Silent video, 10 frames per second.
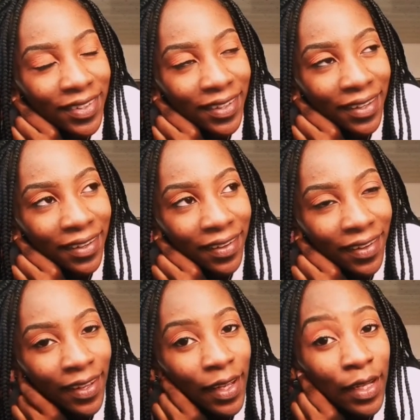Yeah.
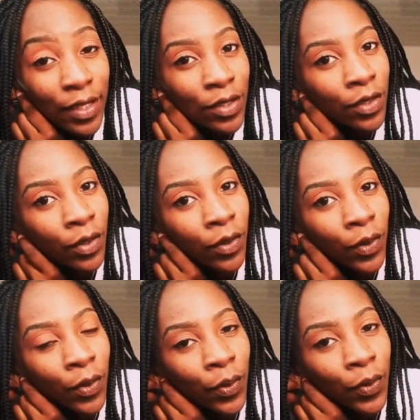
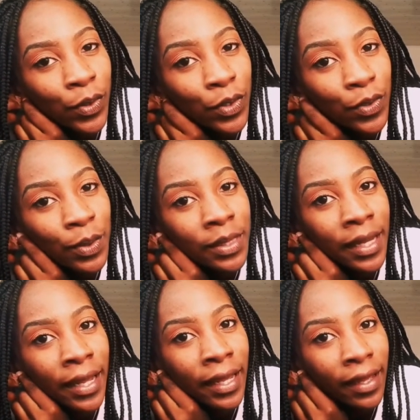So
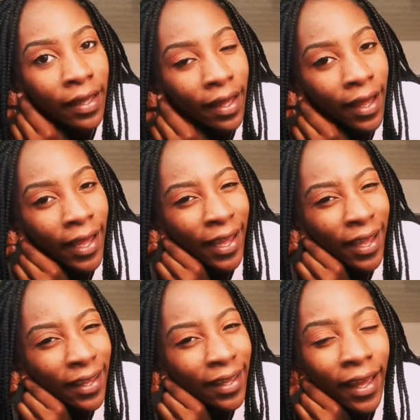today
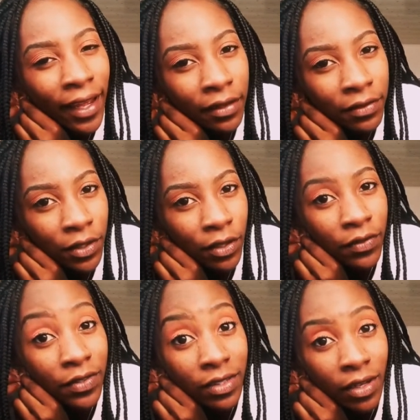I kind of sort
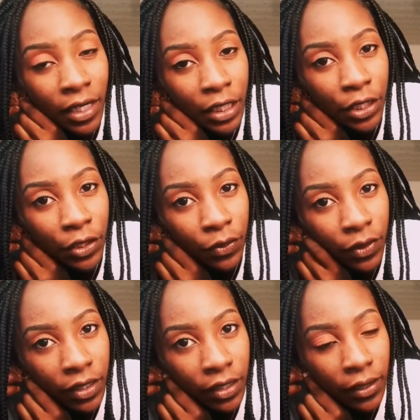of start
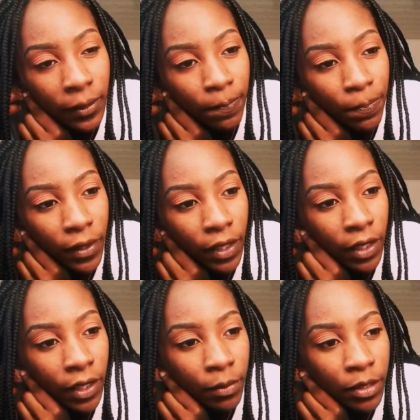uni.
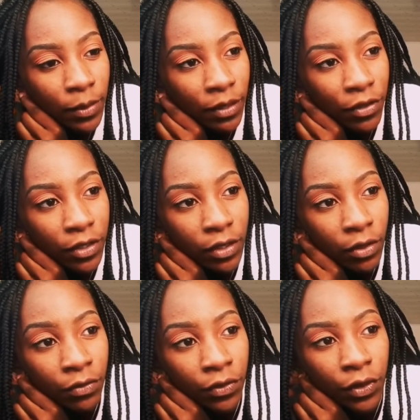It's my first day
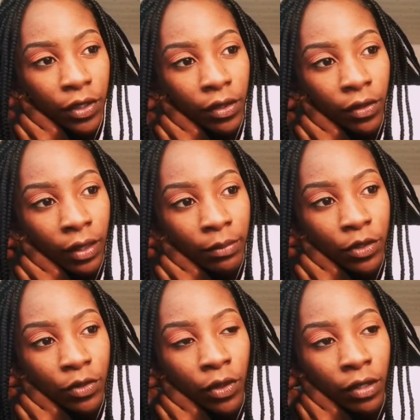of uni, though I'm
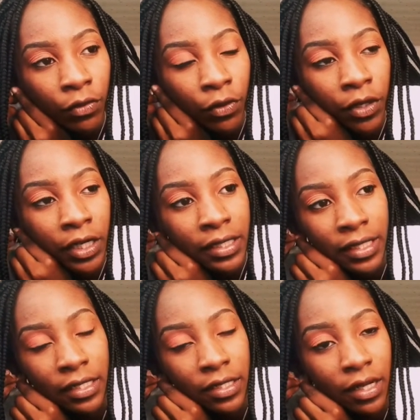just going for
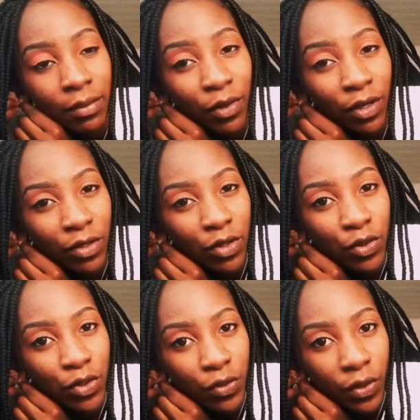orientation. I'm not
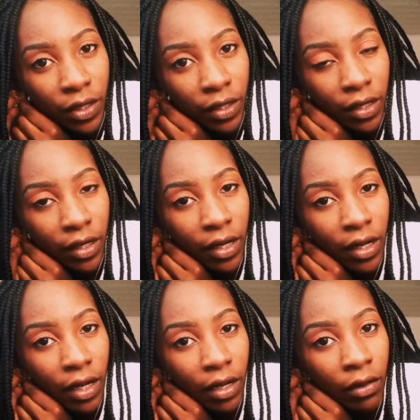too sure
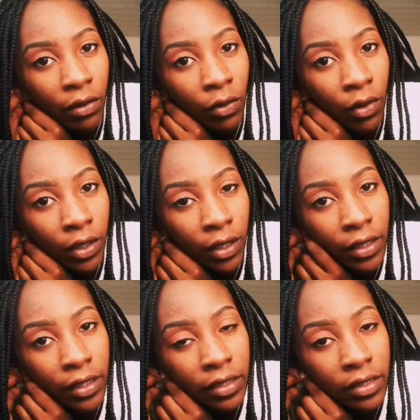how long
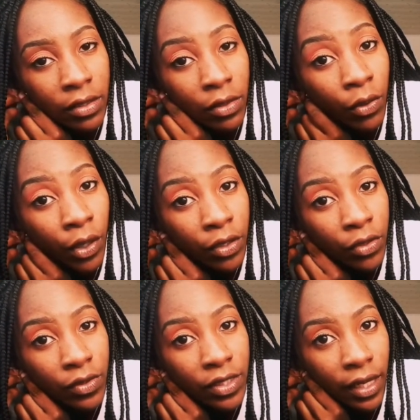it's going
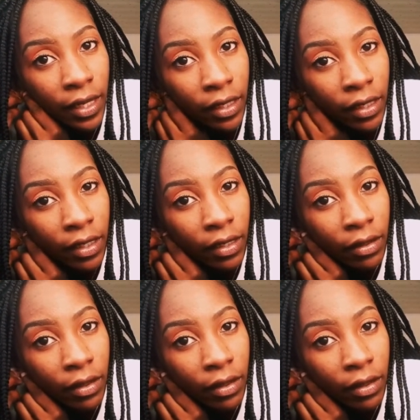to take.